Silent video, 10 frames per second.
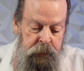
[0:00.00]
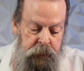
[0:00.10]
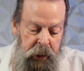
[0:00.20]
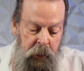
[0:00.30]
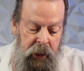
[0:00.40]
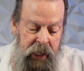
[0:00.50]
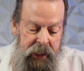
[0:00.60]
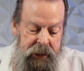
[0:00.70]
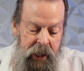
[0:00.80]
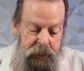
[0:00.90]
But when I
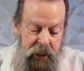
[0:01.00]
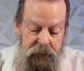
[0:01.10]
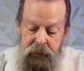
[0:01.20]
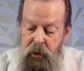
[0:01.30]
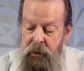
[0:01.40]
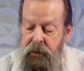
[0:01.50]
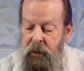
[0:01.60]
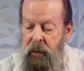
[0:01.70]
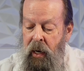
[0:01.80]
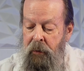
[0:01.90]
get the updated
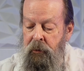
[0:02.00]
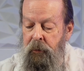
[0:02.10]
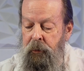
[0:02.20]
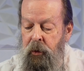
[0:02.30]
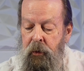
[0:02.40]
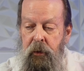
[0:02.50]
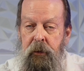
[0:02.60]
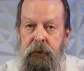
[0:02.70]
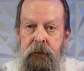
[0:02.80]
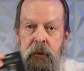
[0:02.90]
version, I will
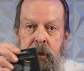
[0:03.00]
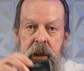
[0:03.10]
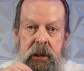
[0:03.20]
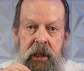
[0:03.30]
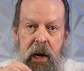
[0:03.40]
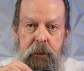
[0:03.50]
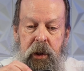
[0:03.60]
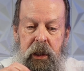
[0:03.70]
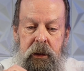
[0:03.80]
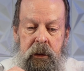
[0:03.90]
move the
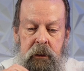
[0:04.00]
Sabrent